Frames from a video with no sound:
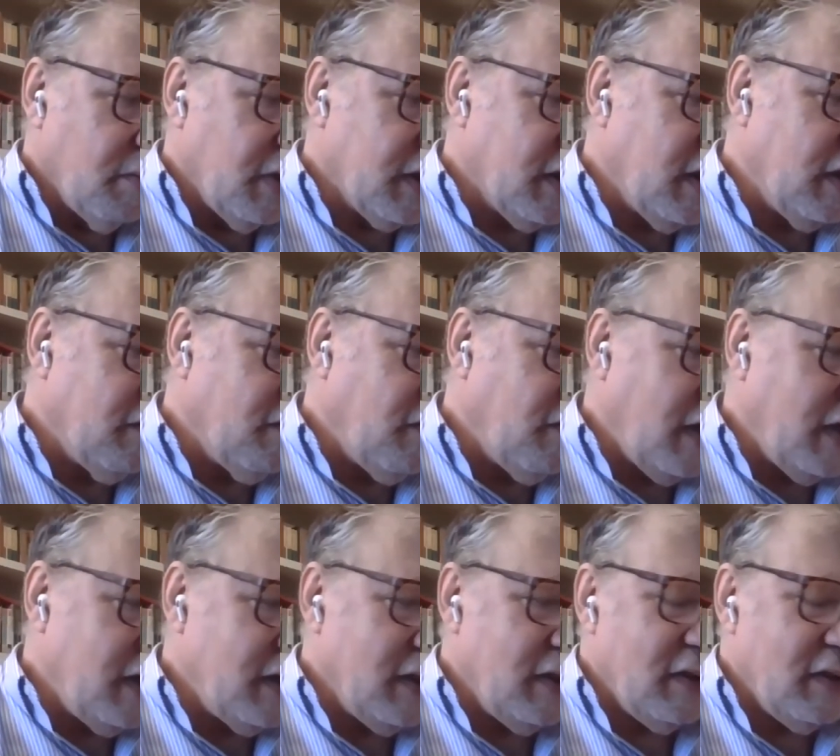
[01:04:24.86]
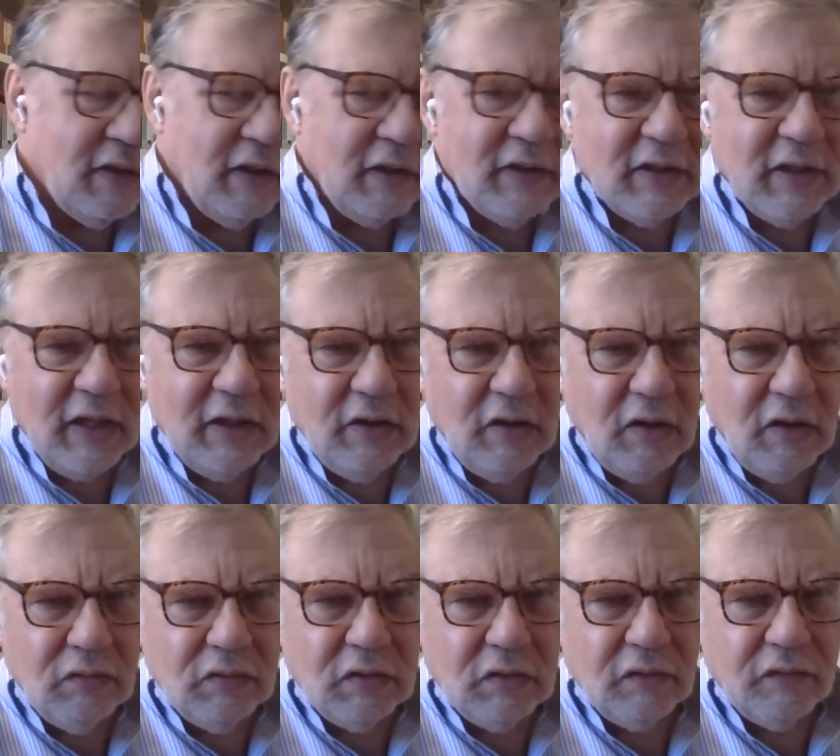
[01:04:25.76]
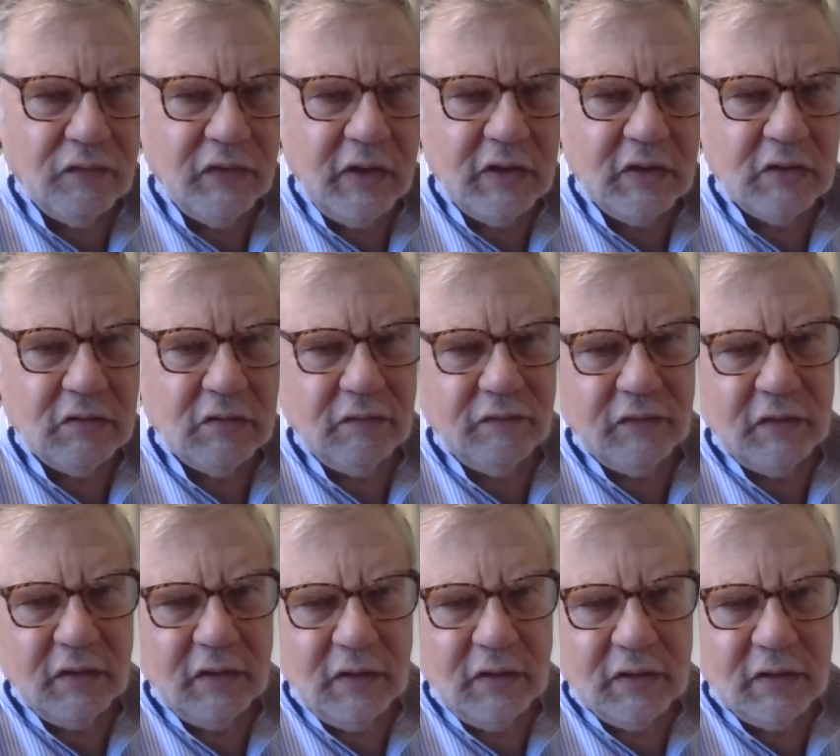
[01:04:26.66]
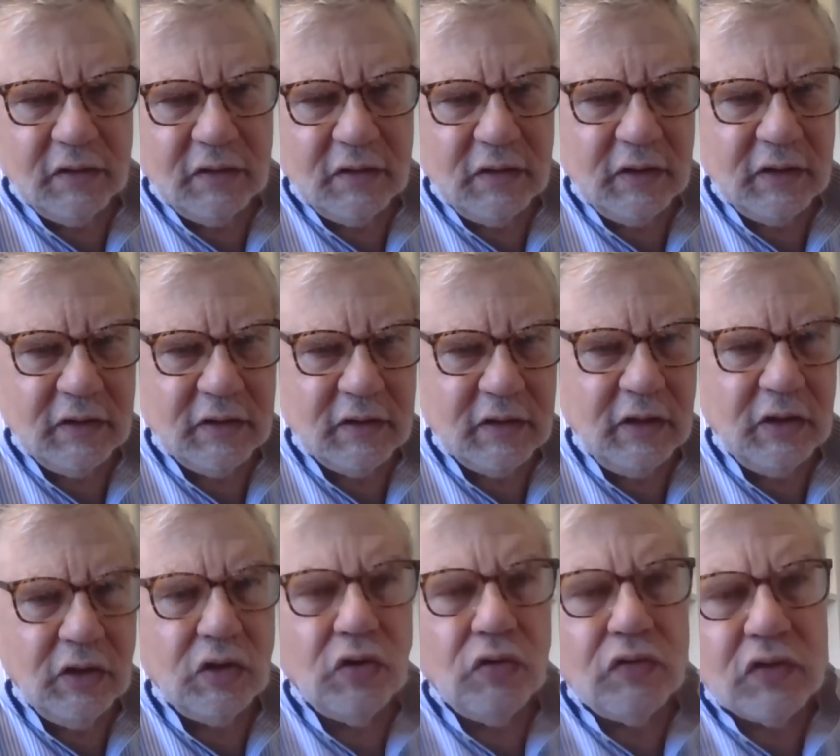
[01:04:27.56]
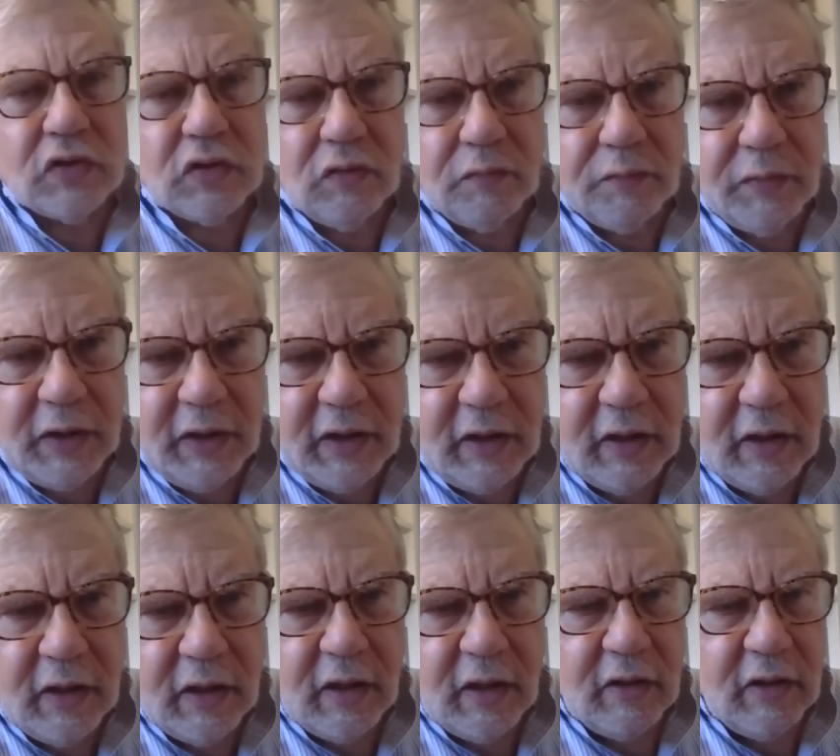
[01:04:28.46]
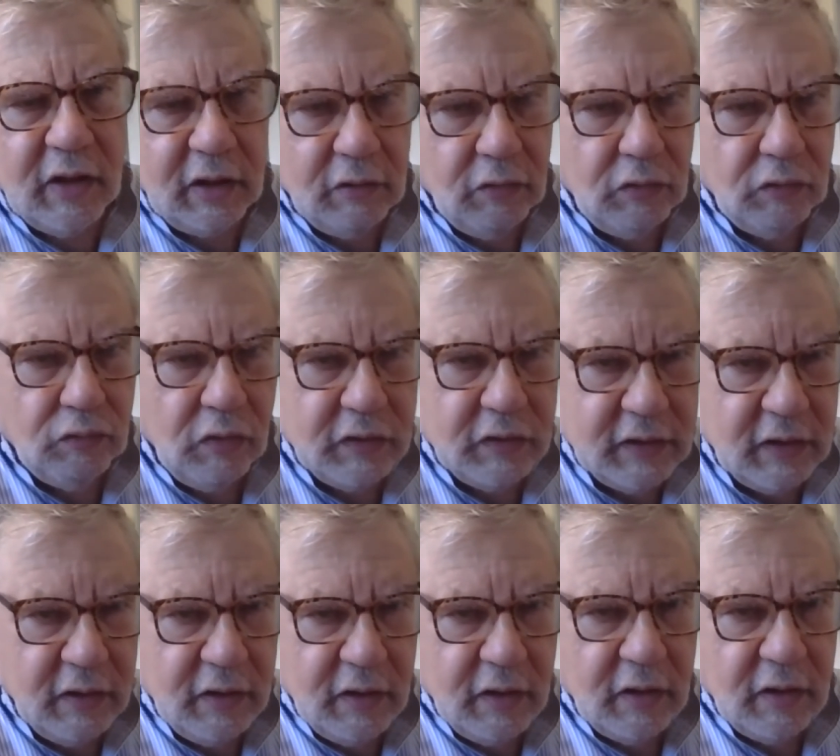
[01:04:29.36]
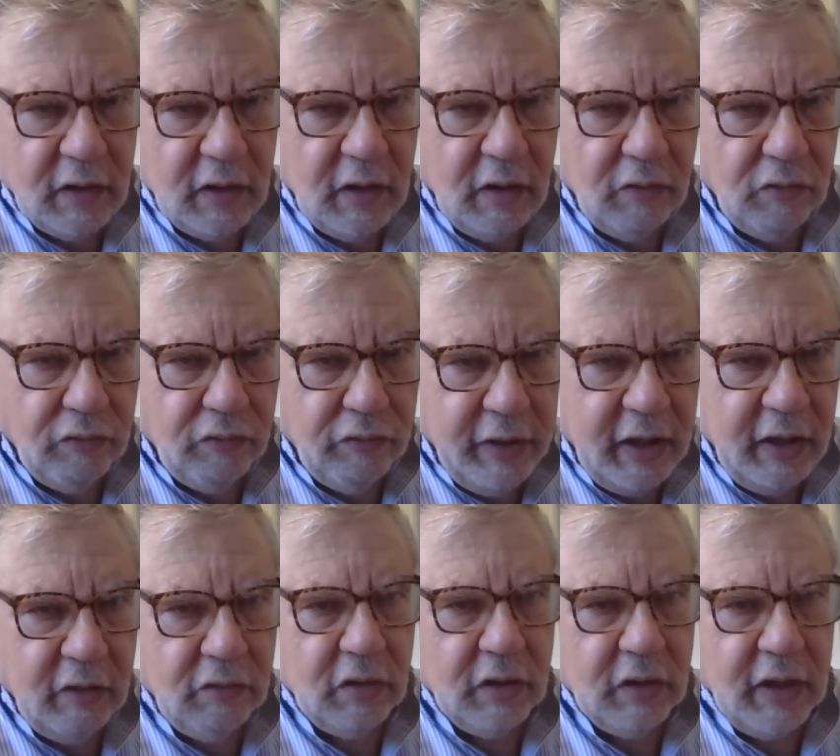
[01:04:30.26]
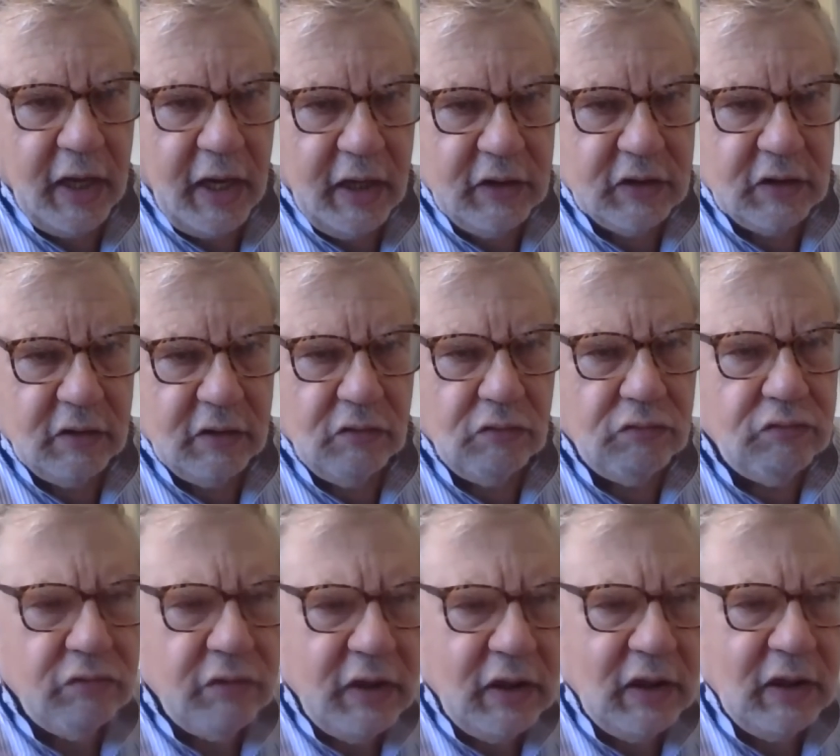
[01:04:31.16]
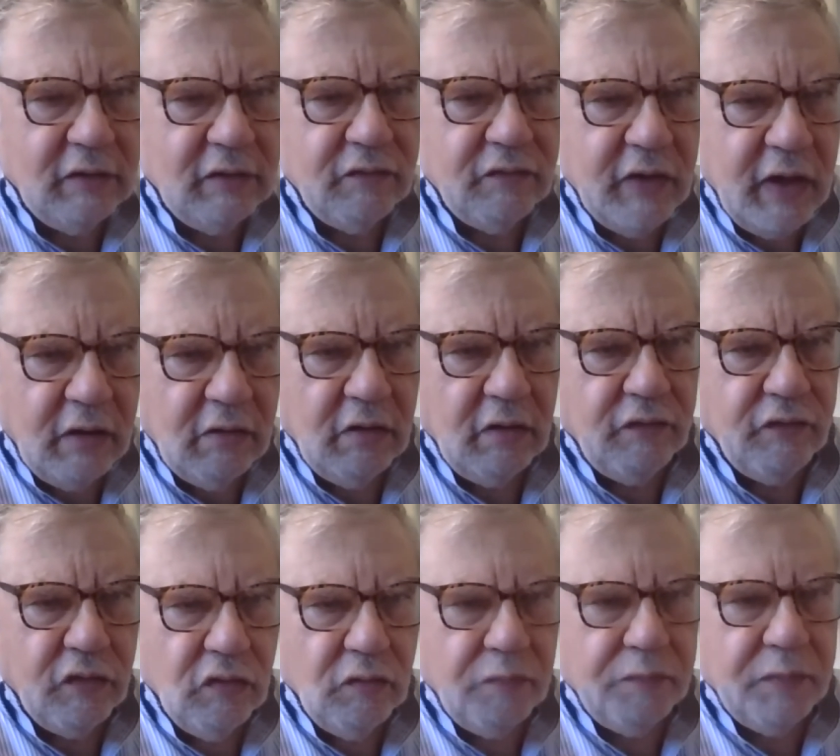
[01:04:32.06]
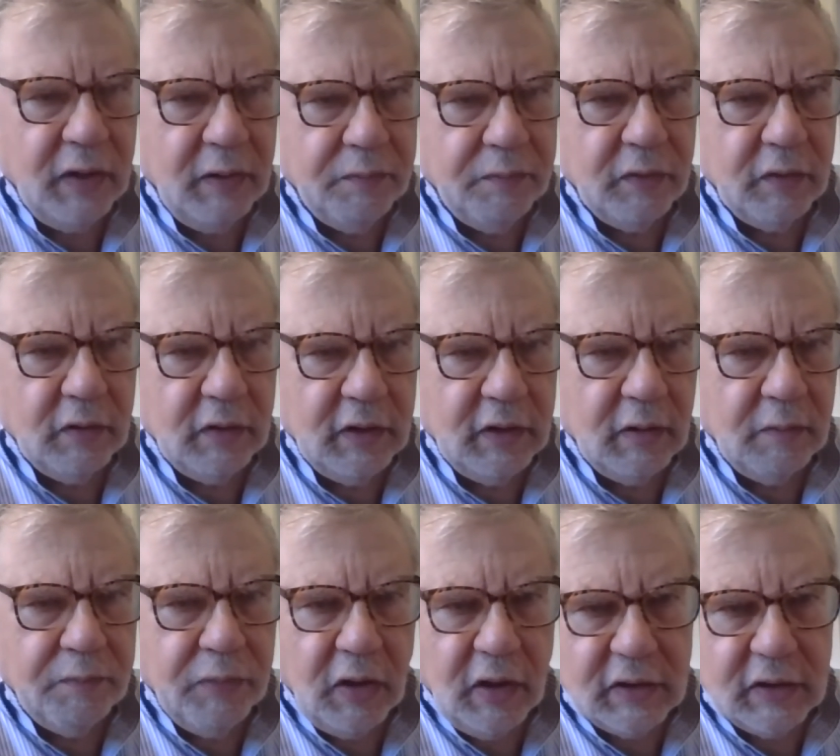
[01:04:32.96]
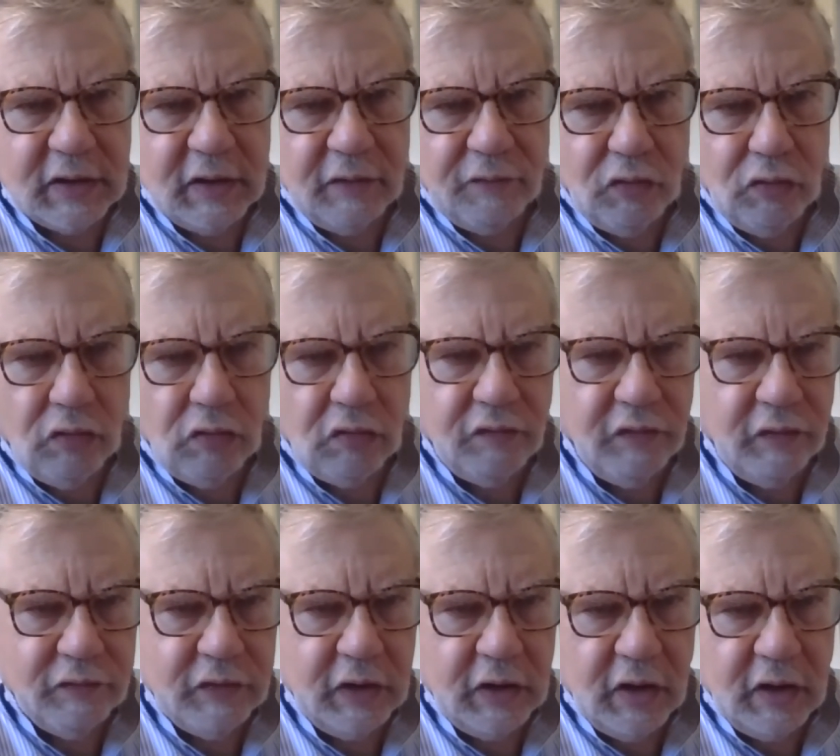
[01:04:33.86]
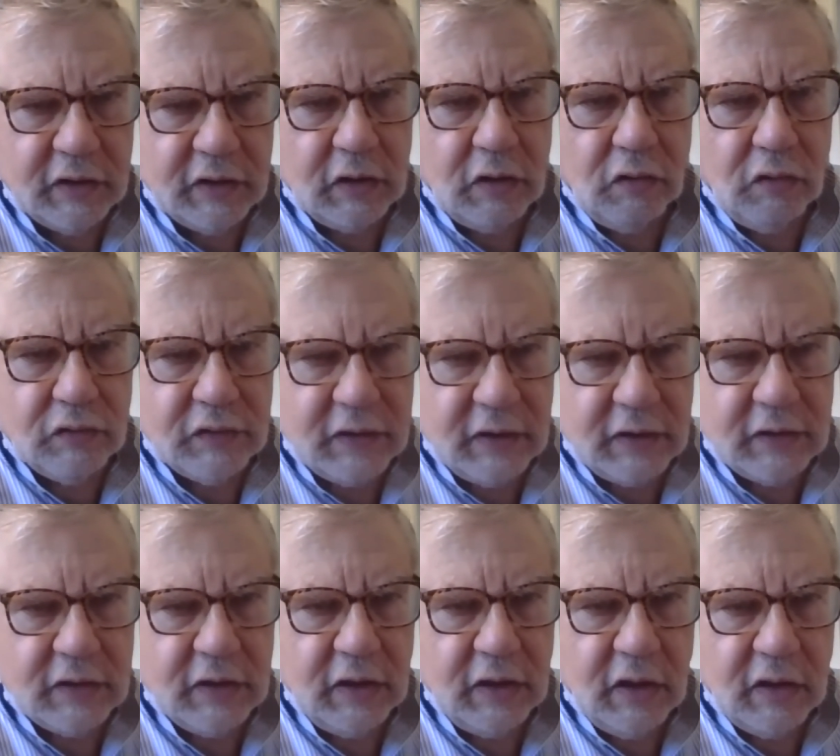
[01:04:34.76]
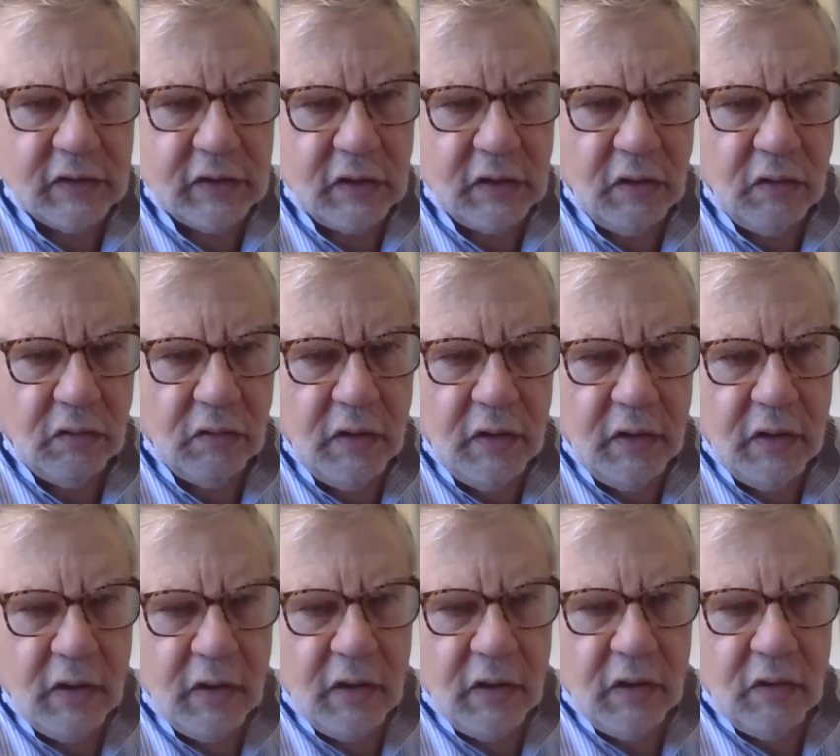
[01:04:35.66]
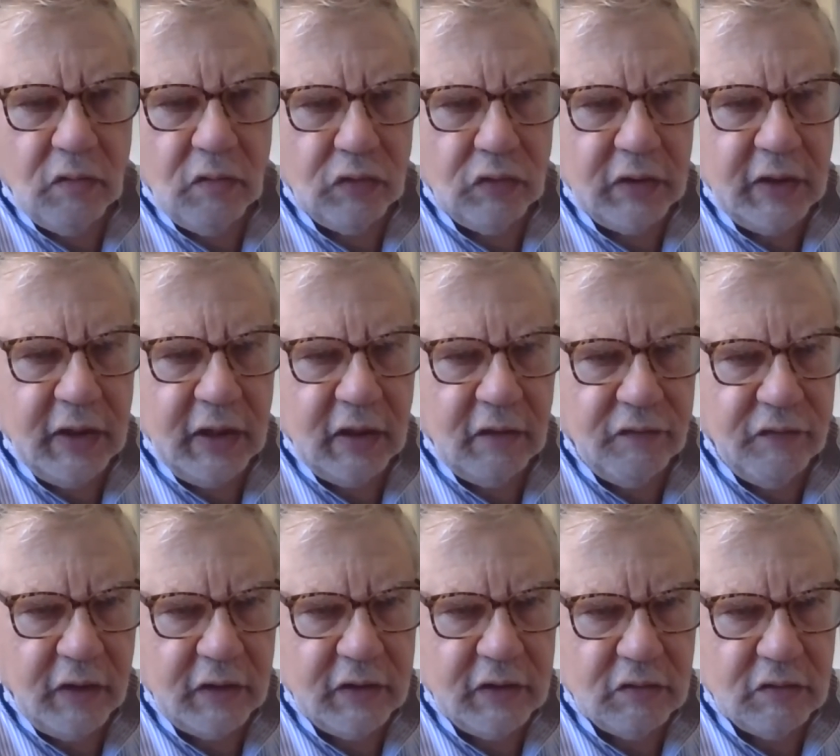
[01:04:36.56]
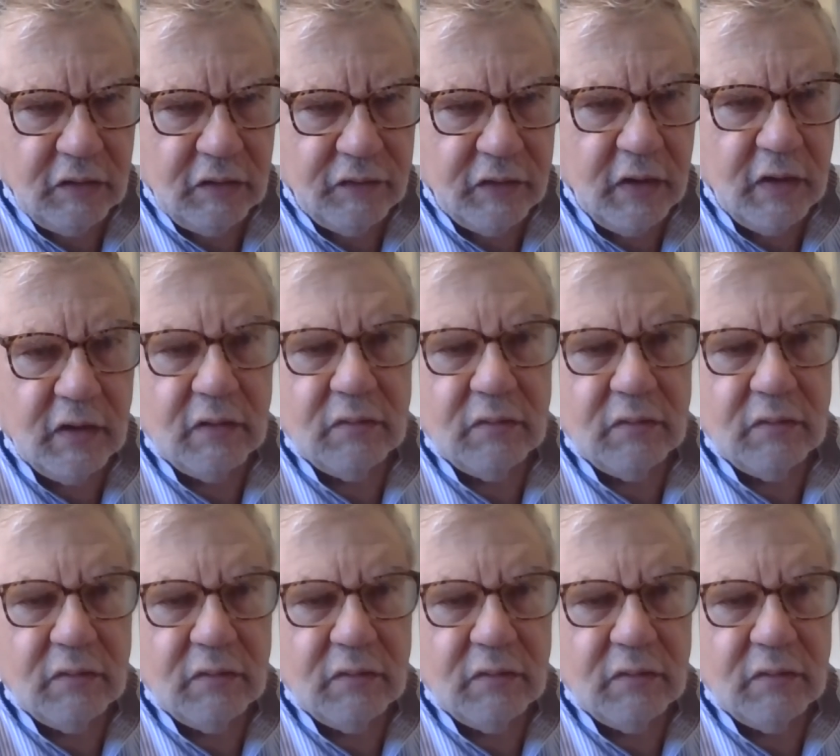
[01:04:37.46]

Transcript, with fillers: But the advice is just say no to Festschriften. It's just, it used to be that it was a rare occasion. Really, very few people in the past, if you look 50 years ago, 60 years ago, would get a Festschrift,